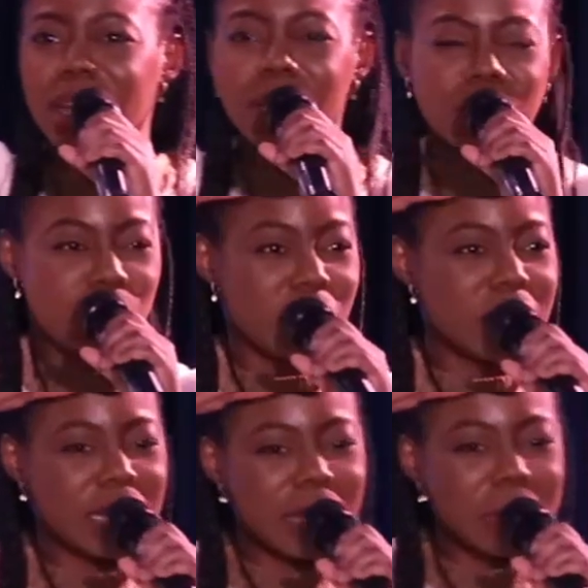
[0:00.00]
do you
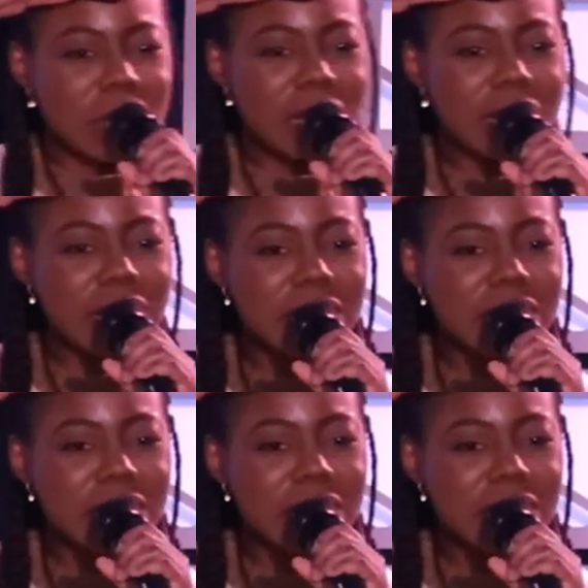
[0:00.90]
see me?